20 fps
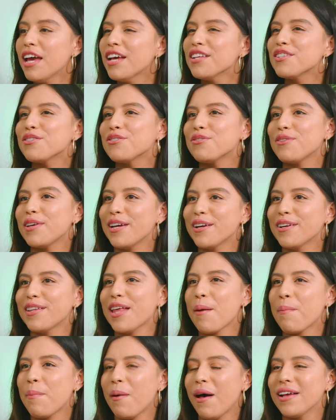So to hear
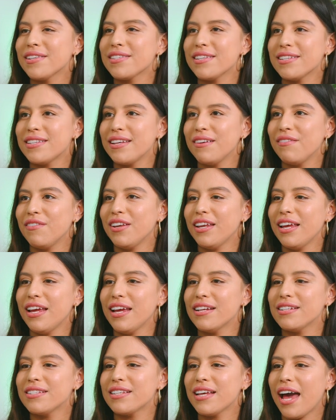that positivity
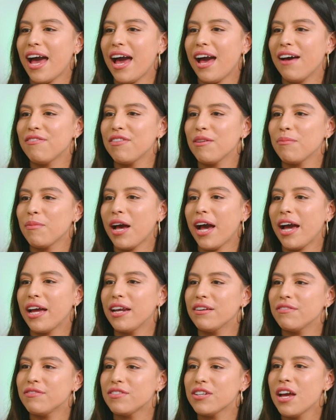and to have them kind
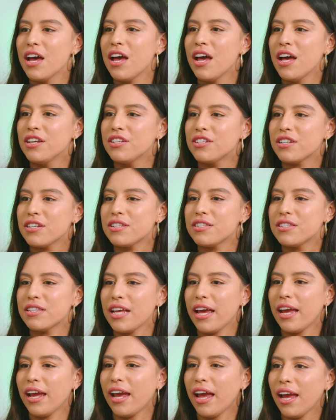of just
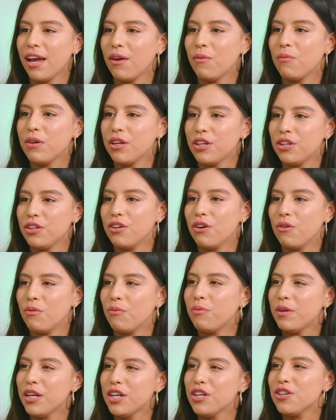saying, hey,
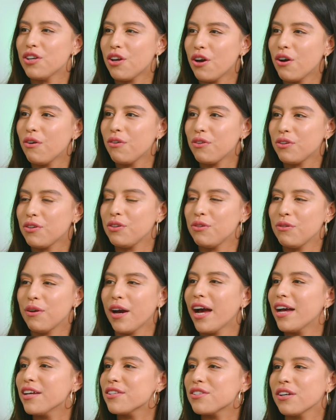we know you
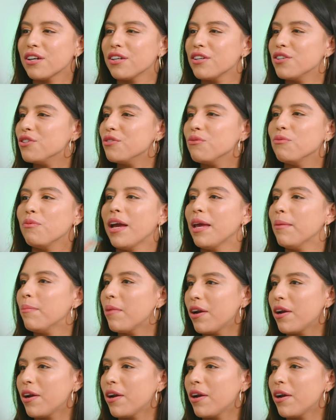guys are going to do way better